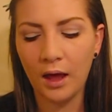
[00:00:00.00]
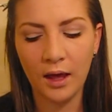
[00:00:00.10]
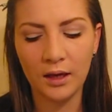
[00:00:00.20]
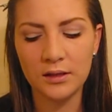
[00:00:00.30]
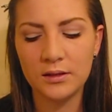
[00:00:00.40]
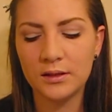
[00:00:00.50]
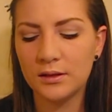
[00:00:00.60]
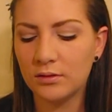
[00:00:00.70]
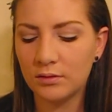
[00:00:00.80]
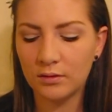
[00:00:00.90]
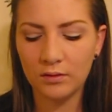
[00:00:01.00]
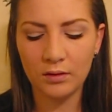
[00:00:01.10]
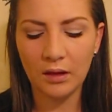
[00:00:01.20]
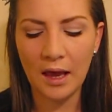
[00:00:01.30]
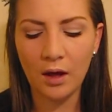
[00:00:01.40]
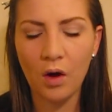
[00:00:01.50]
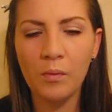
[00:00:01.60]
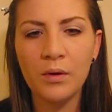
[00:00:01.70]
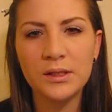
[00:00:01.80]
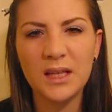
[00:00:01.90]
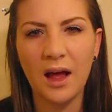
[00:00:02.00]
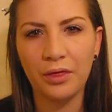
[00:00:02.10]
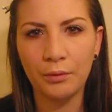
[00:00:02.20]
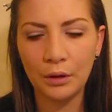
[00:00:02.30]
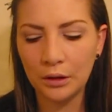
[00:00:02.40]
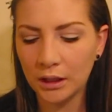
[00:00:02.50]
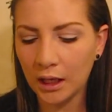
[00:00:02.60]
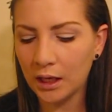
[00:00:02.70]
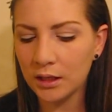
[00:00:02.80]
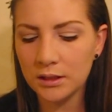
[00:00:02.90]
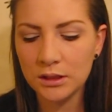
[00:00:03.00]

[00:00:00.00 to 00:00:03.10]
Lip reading: And it's like almost ethereal looking.